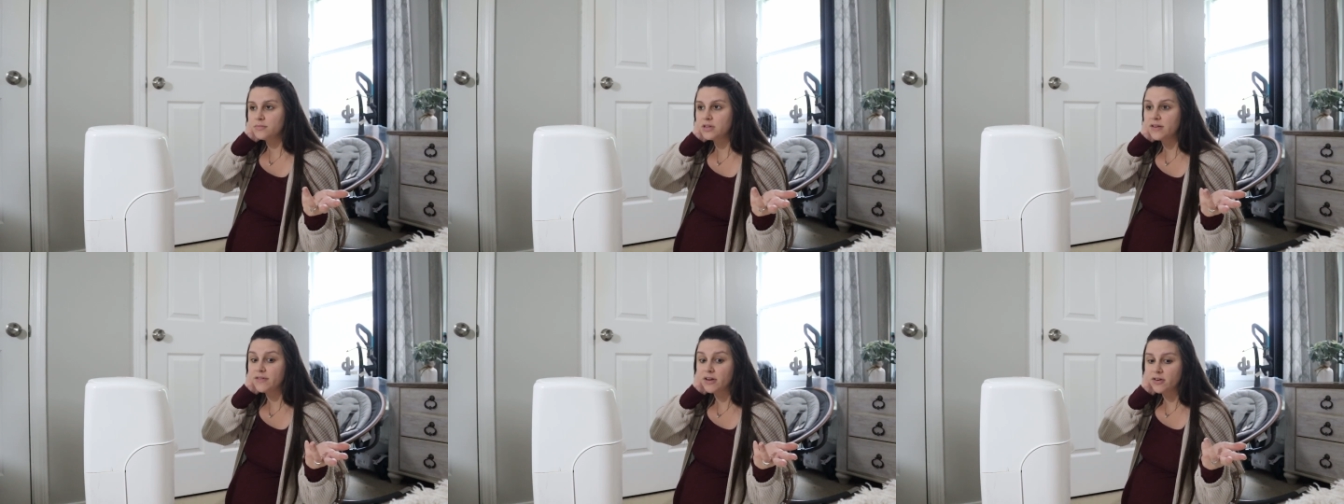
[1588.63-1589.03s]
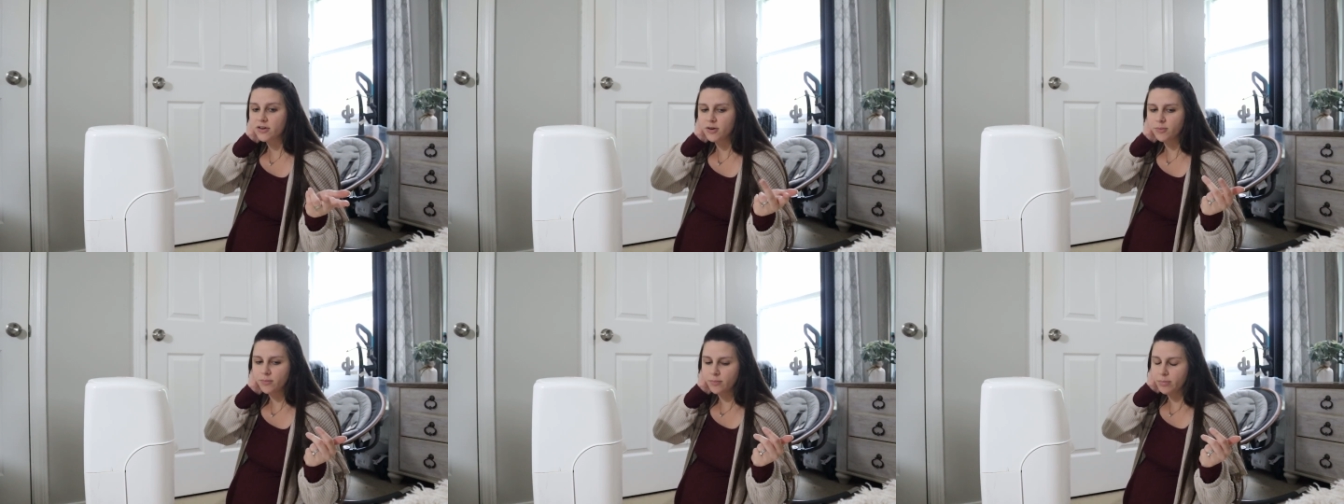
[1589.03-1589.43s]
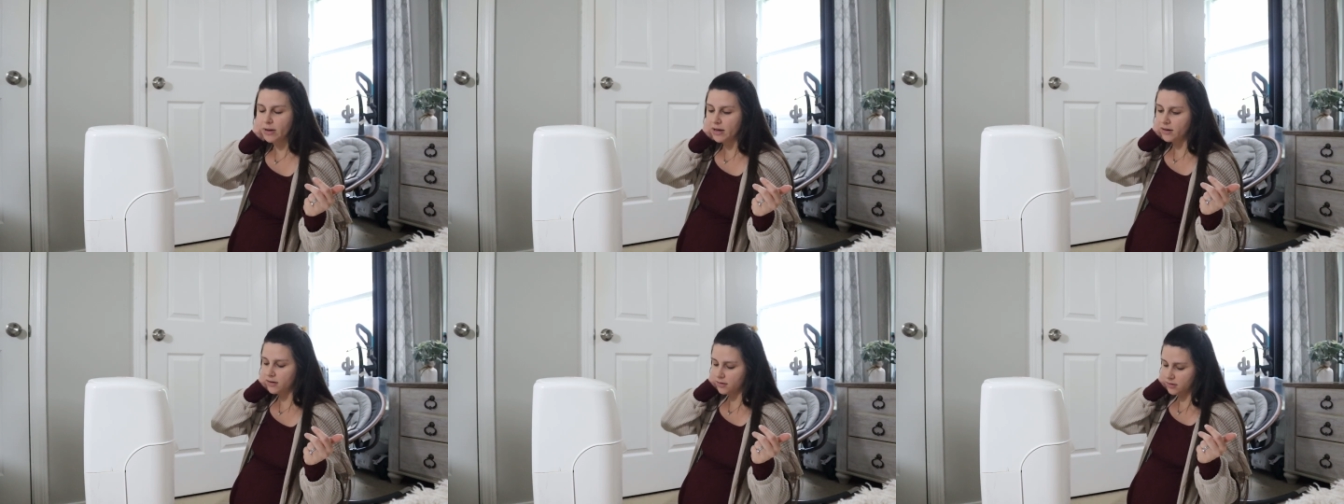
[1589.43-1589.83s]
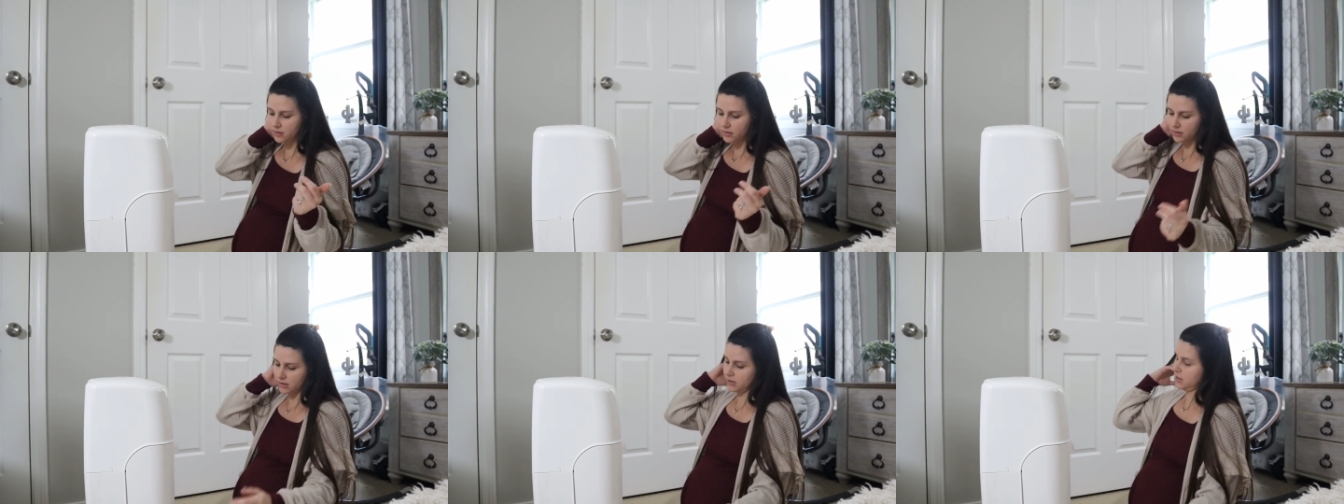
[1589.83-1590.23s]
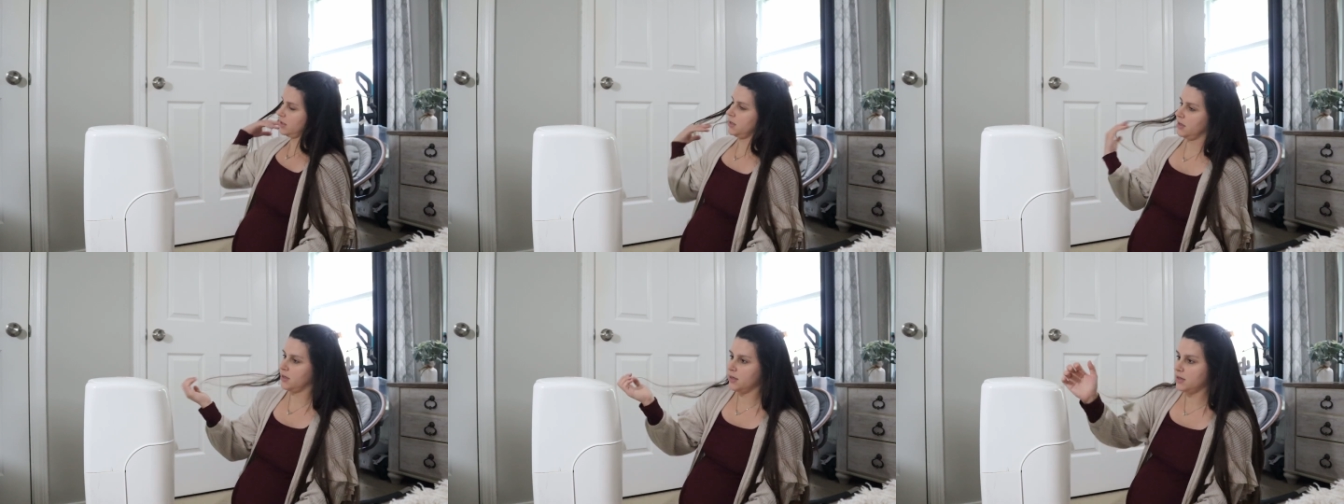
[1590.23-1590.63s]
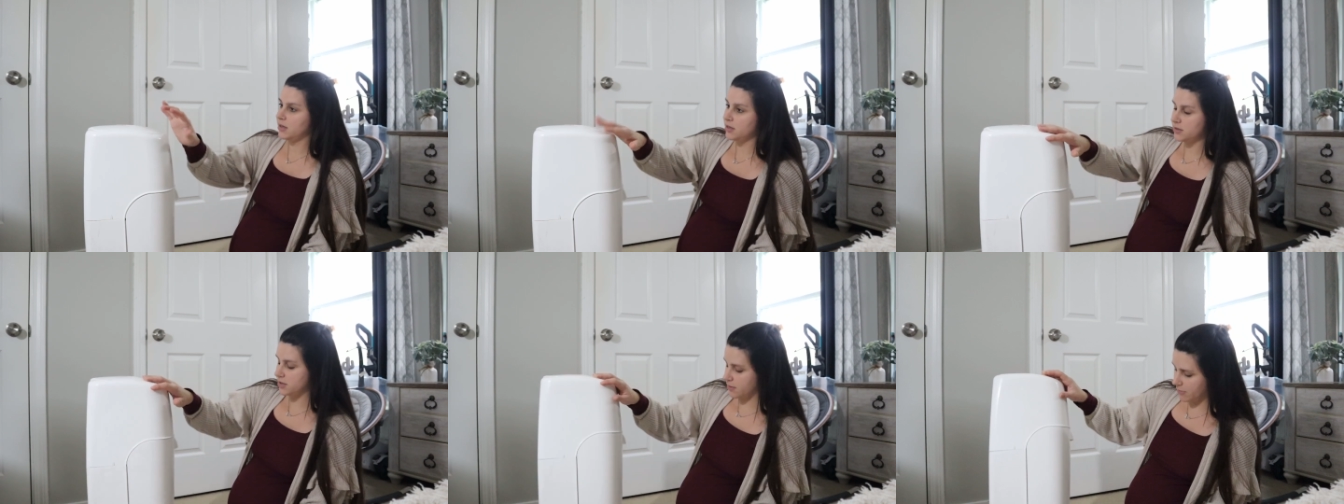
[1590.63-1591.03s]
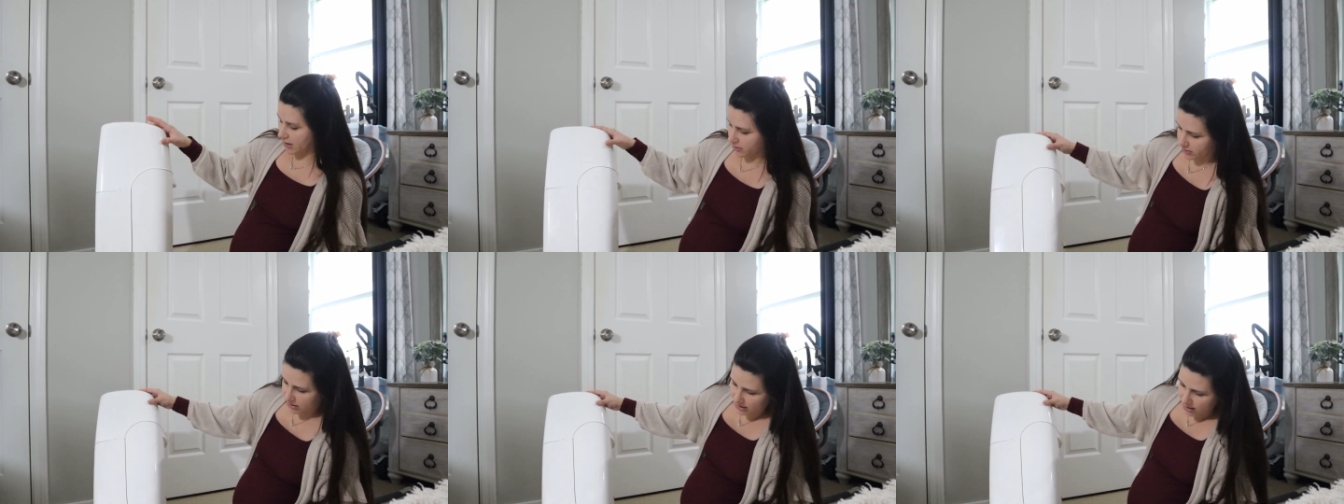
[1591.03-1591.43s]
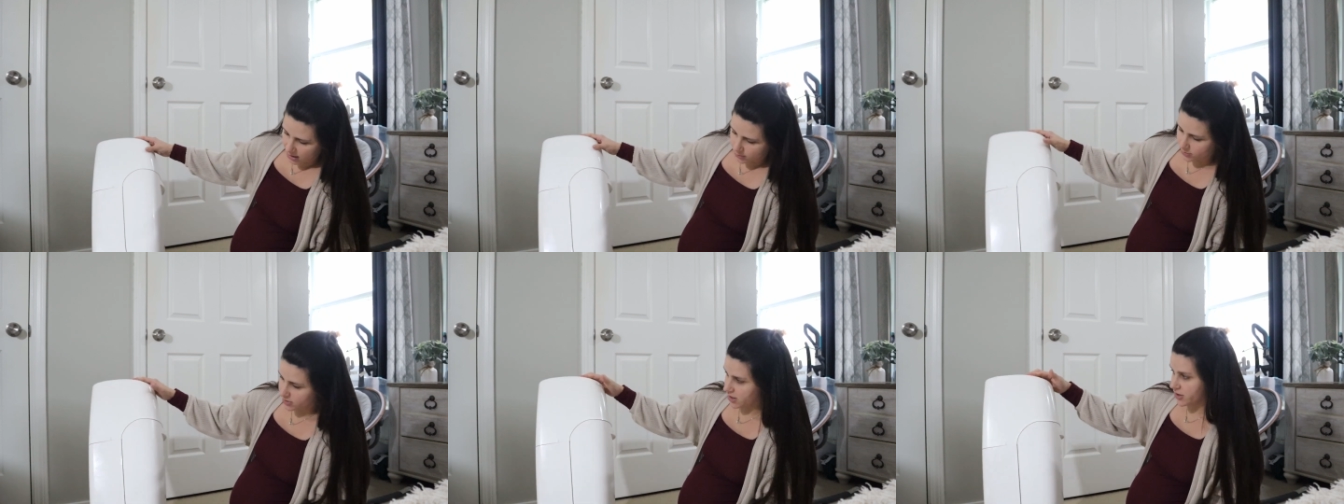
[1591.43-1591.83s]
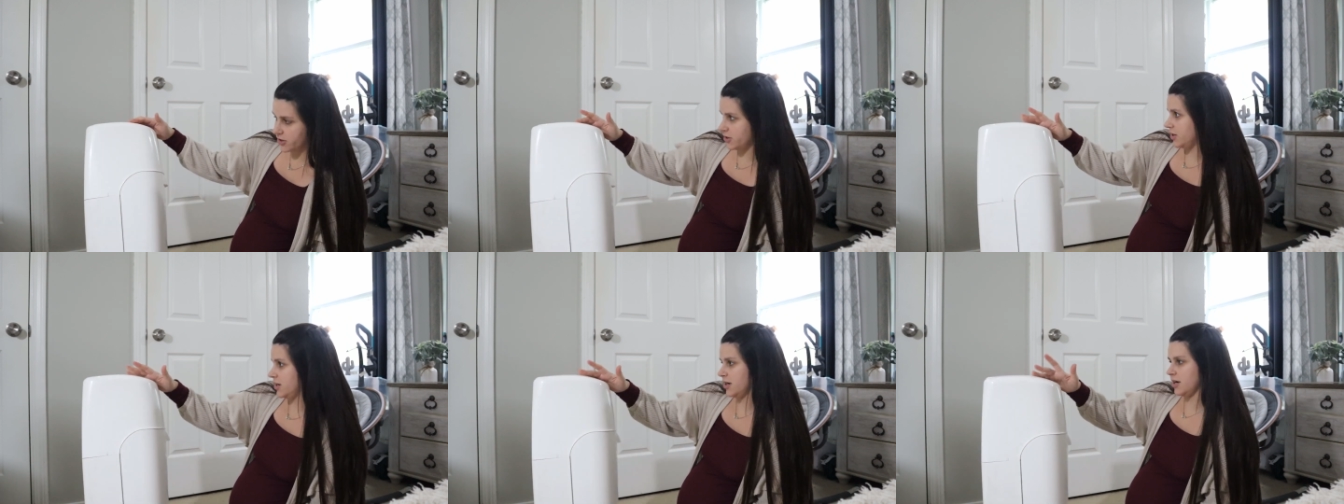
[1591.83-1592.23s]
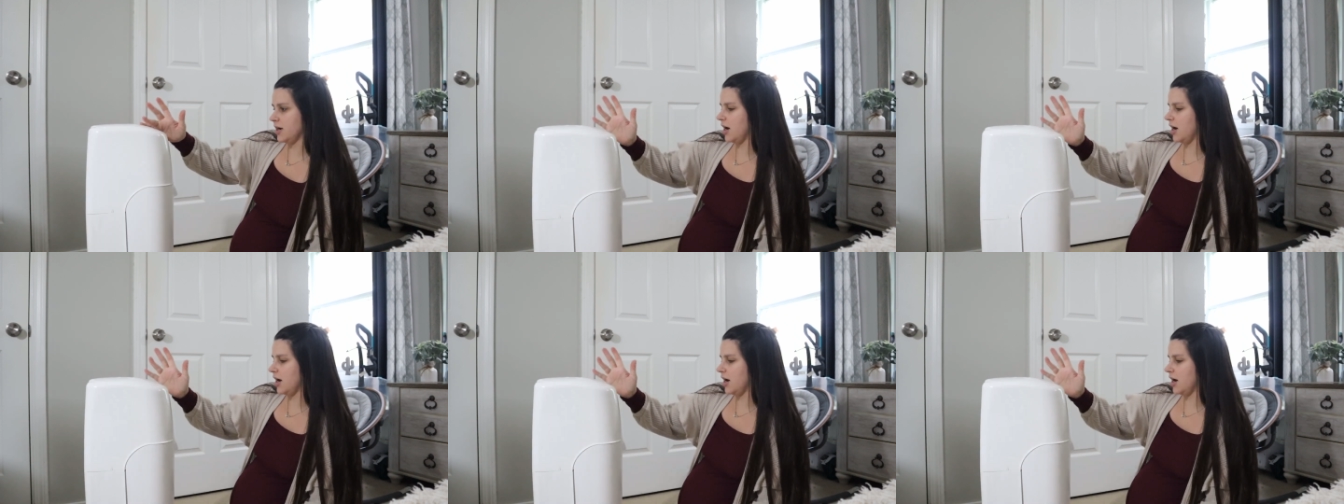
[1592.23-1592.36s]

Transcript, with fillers: living room, but somehow he got one under here.